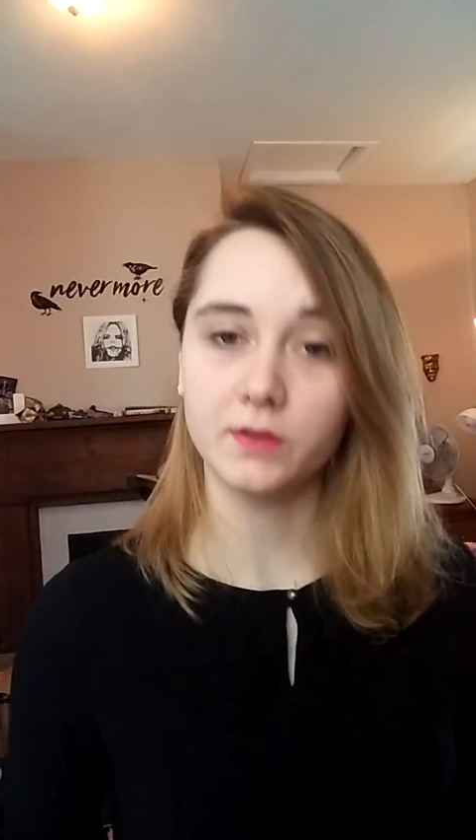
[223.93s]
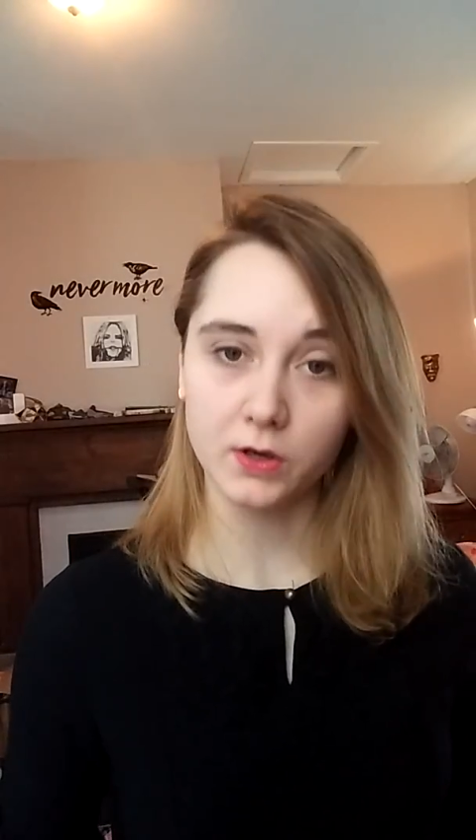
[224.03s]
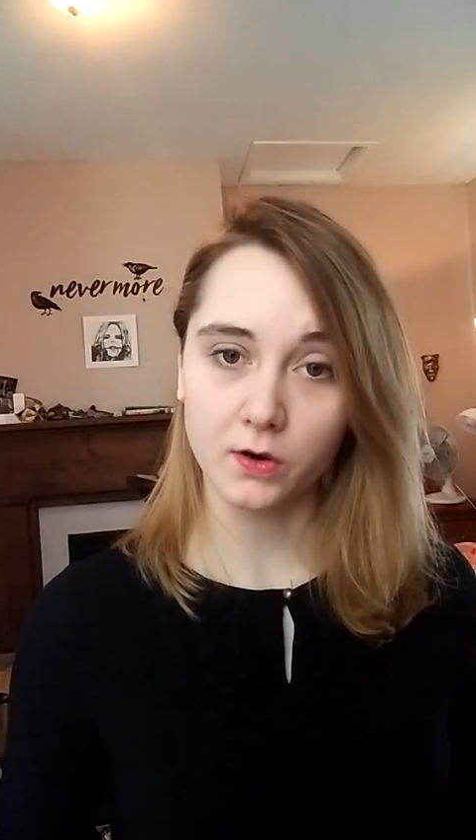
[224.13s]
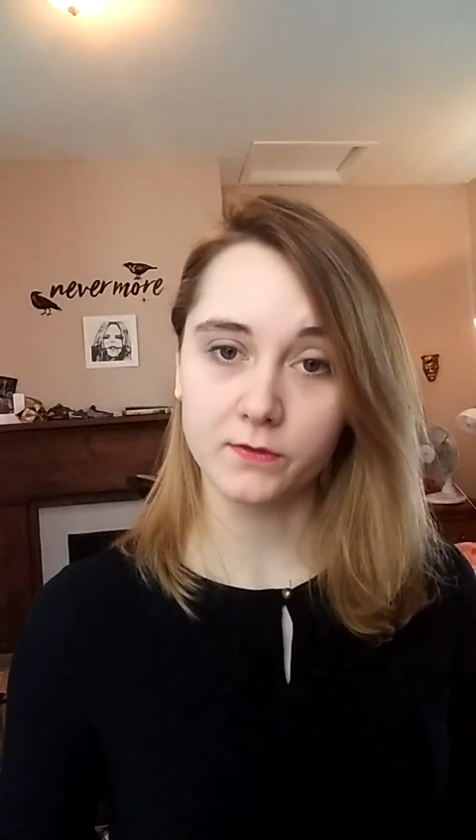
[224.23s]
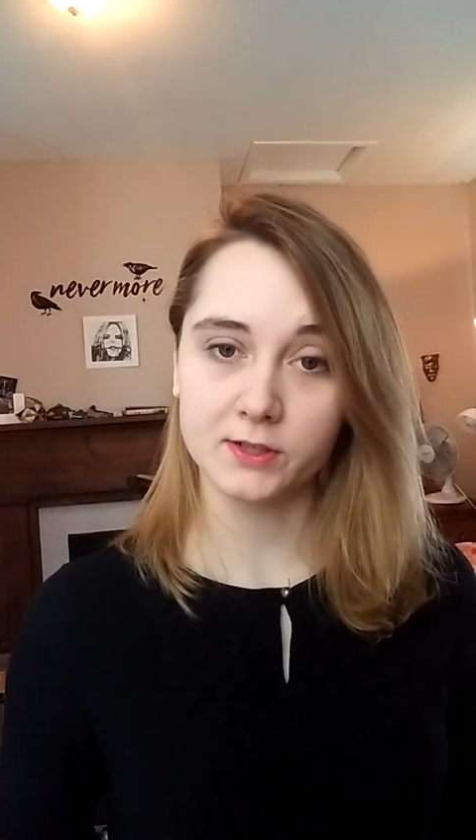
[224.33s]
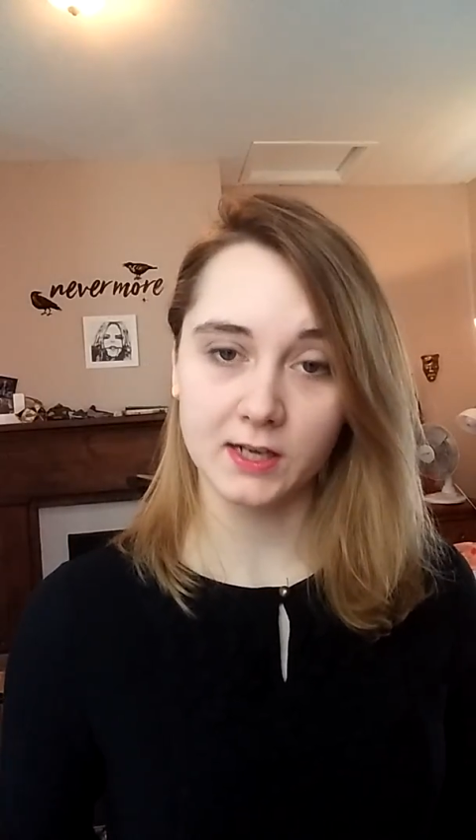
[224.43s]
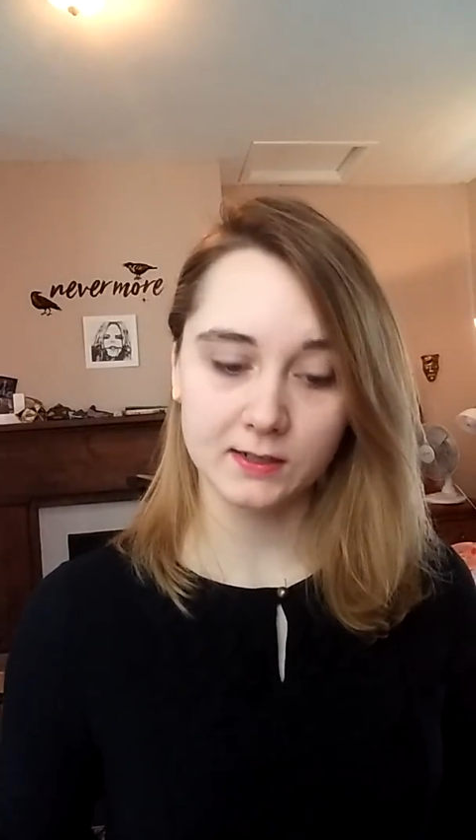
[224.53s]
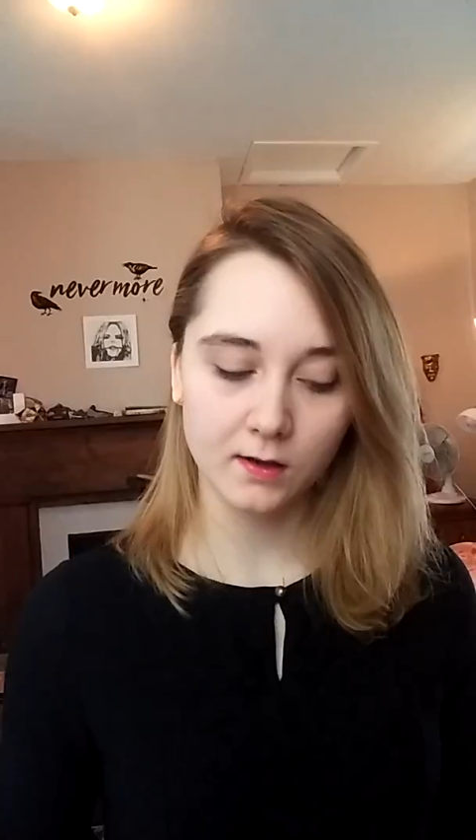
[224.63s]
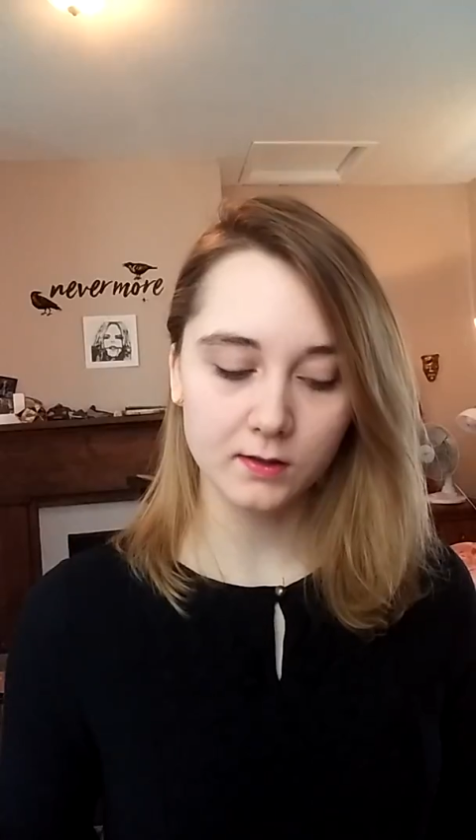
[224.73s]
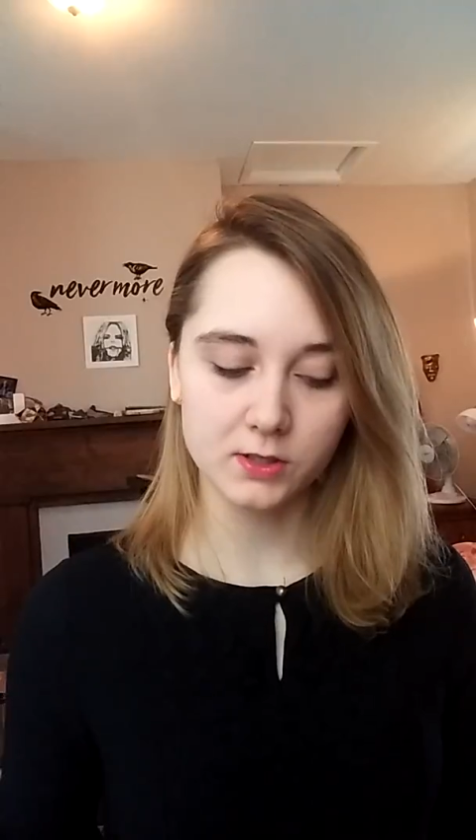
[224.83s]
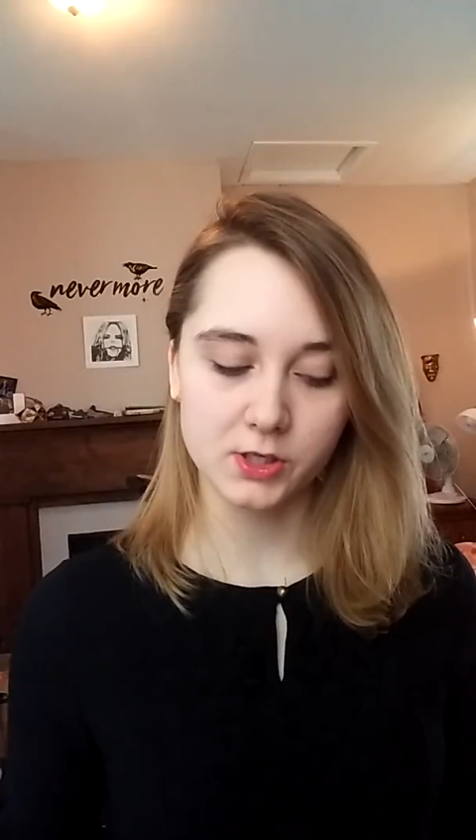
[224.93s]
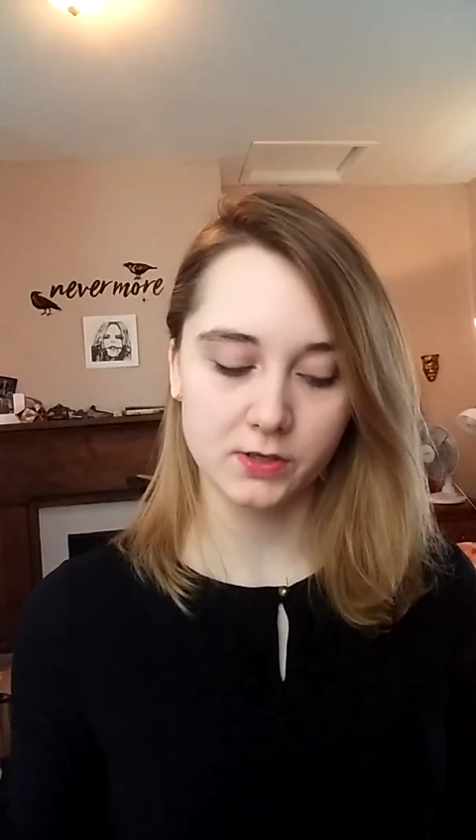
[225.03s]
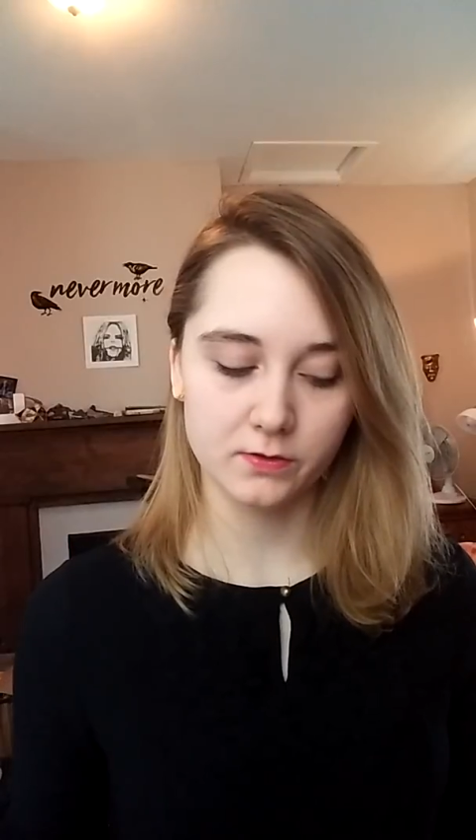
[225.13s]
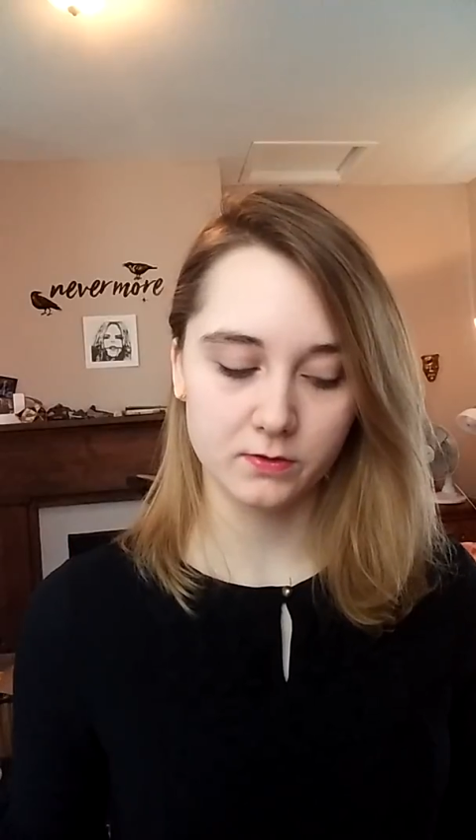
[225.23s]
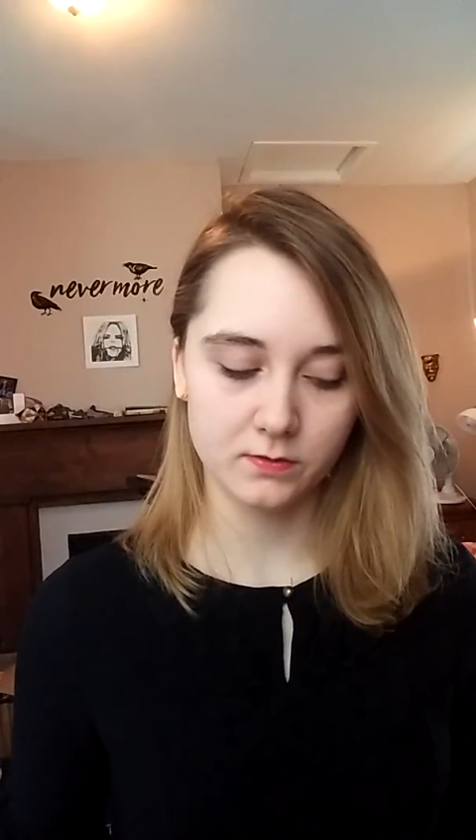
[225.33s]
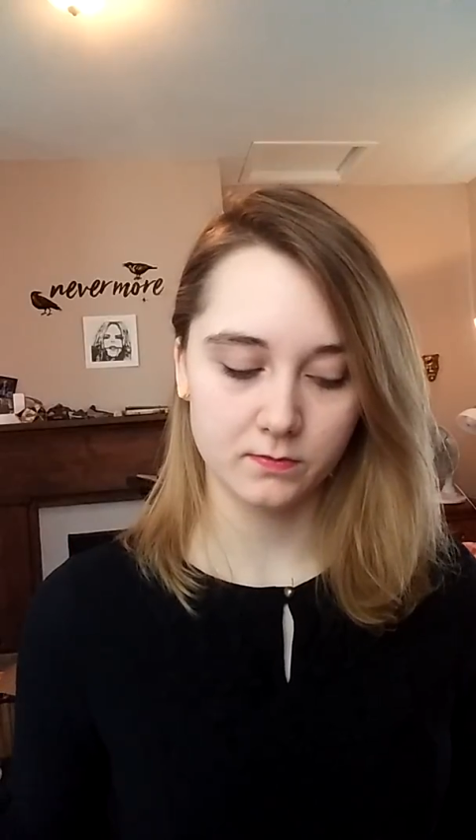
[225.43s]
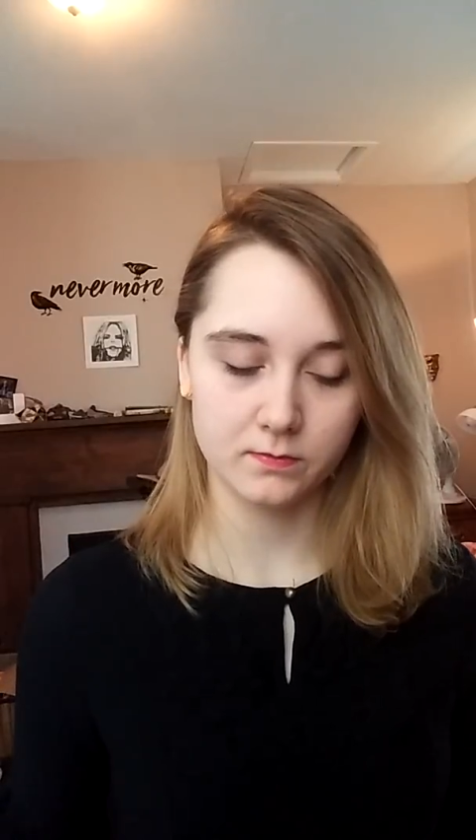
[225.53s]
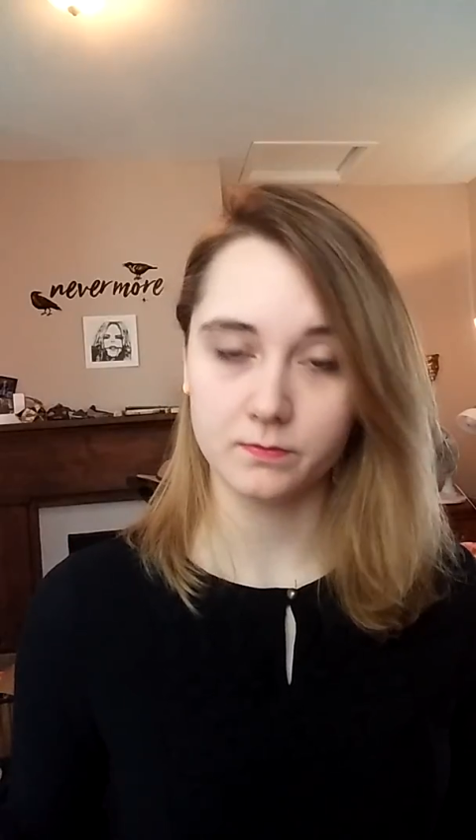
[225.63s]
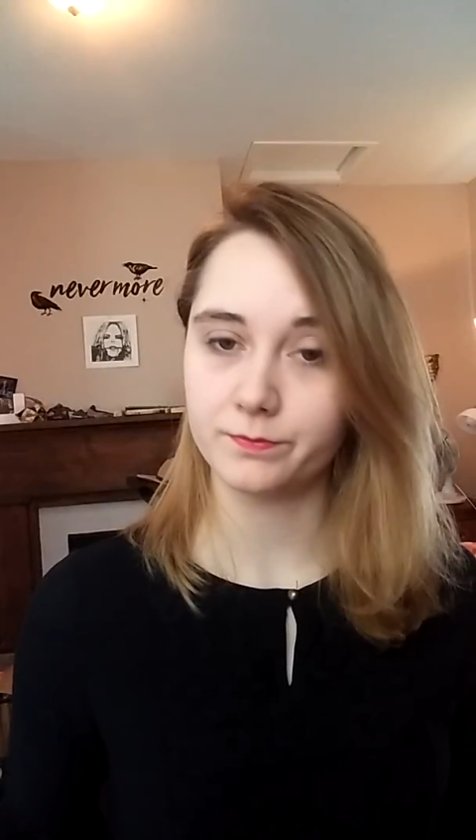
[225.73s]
the over-technology use,